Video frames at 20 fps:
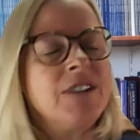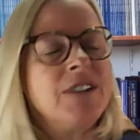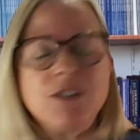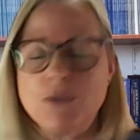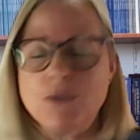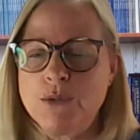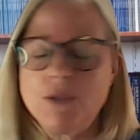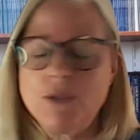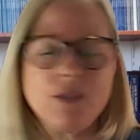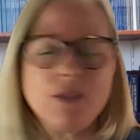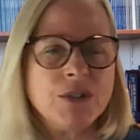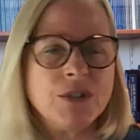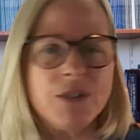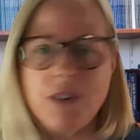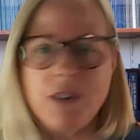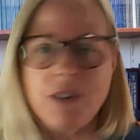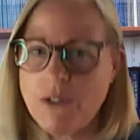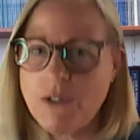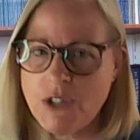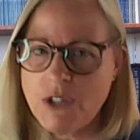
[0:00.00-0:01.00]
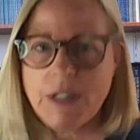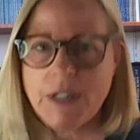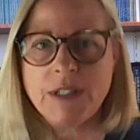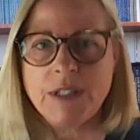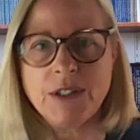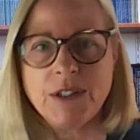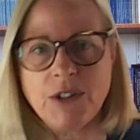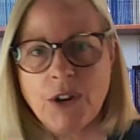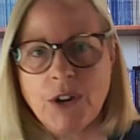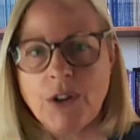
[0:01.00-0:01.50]
are sources, you know,
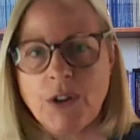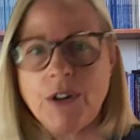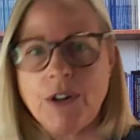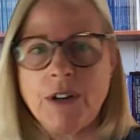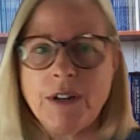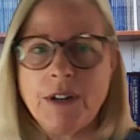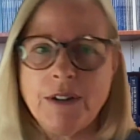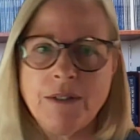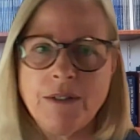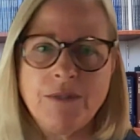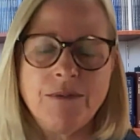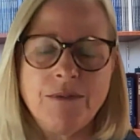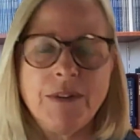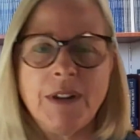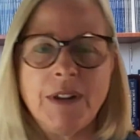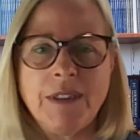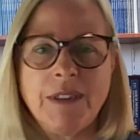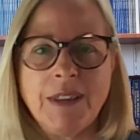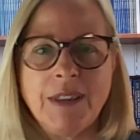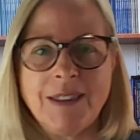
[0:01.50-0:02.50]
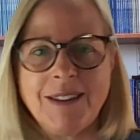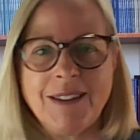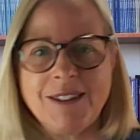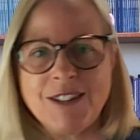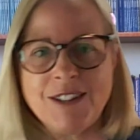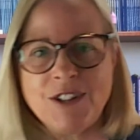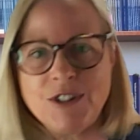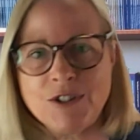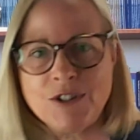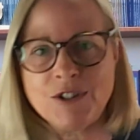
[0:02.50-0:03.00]
cheese and yogurt, and, and then
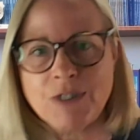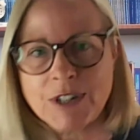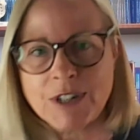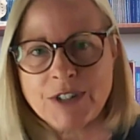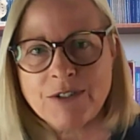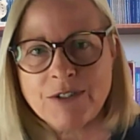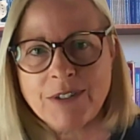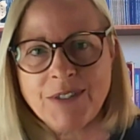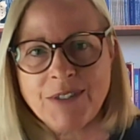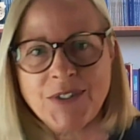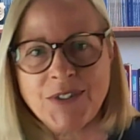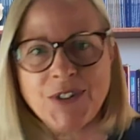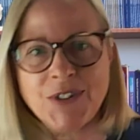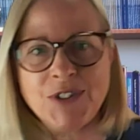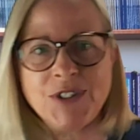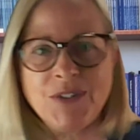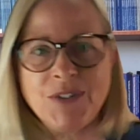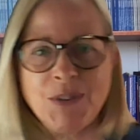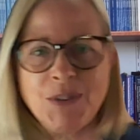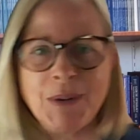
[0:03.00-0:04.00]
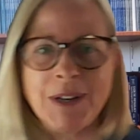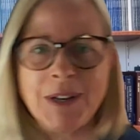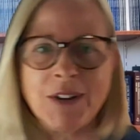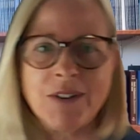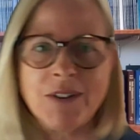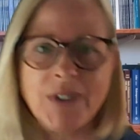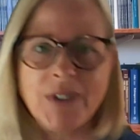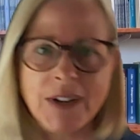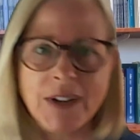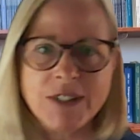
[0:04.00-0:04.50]
there's the discretionary foods. If you eat a
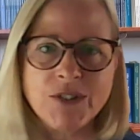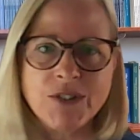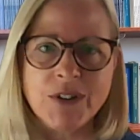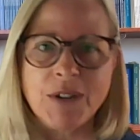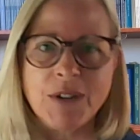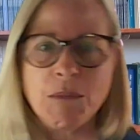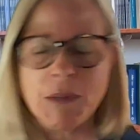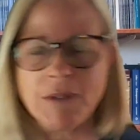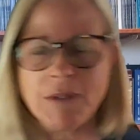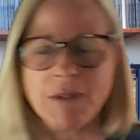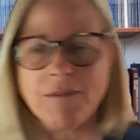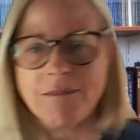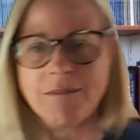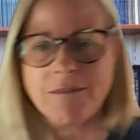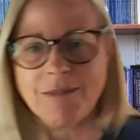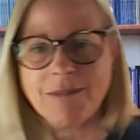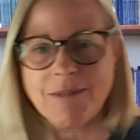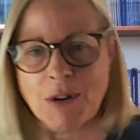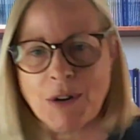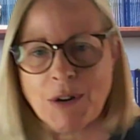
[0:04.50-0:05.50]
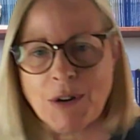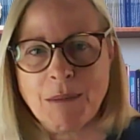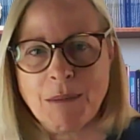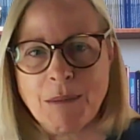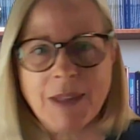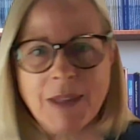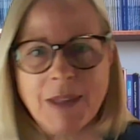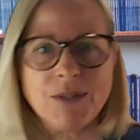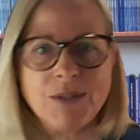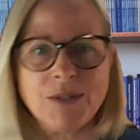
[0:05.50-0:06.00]
lot of ice cream and cream
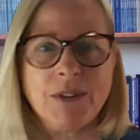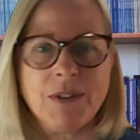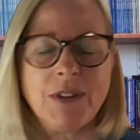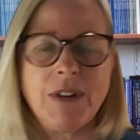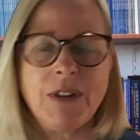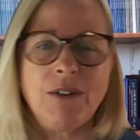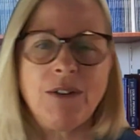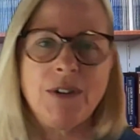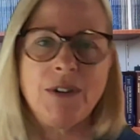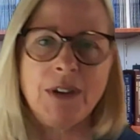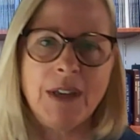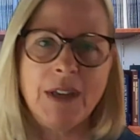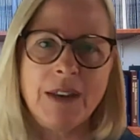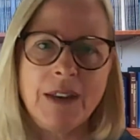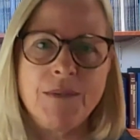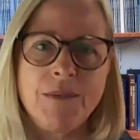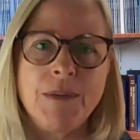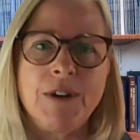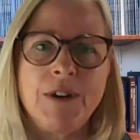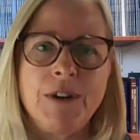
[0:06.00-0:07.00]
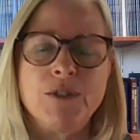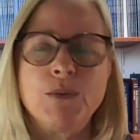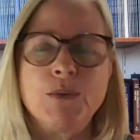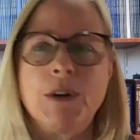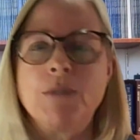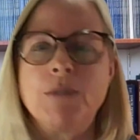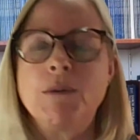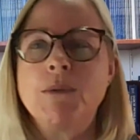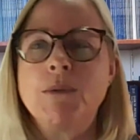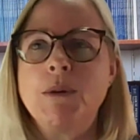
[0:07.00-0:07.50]
and that sort of thing, you can get it from there as
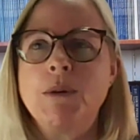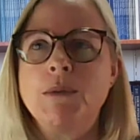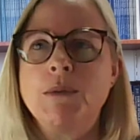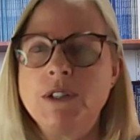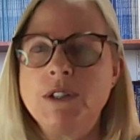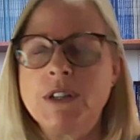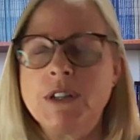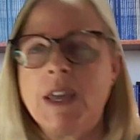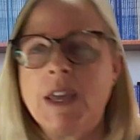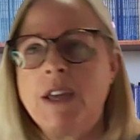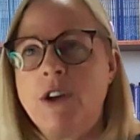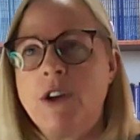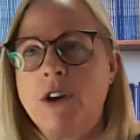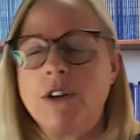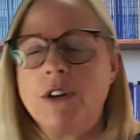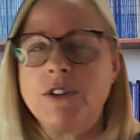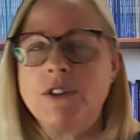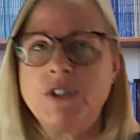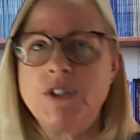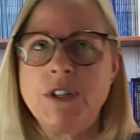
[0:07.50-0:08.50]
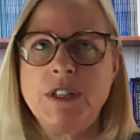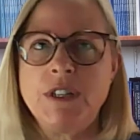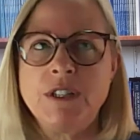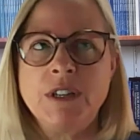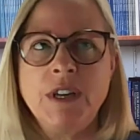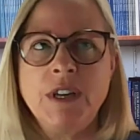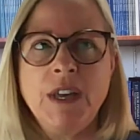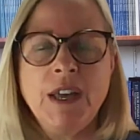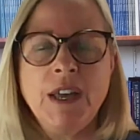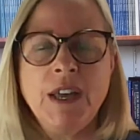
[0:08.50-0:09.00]
well. But we would say yogurt and
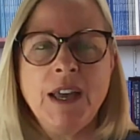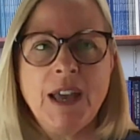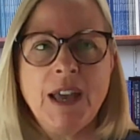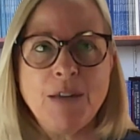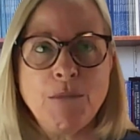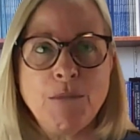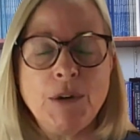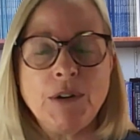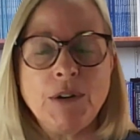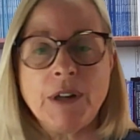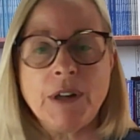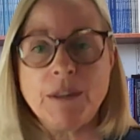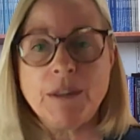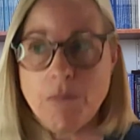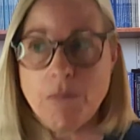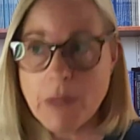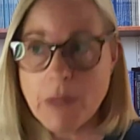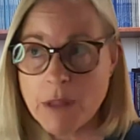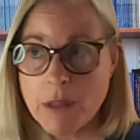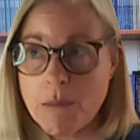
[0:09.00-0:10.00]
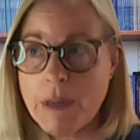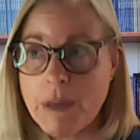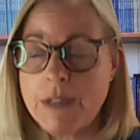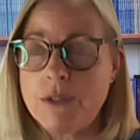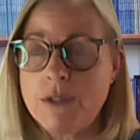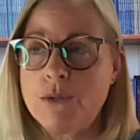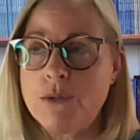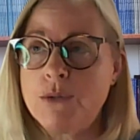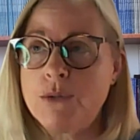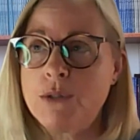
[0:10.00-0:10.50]
cheese and milk are the, the
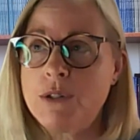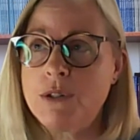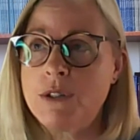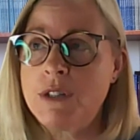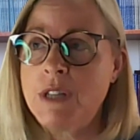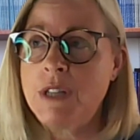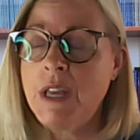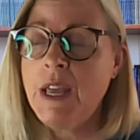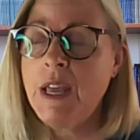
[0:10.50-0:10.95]
best sources.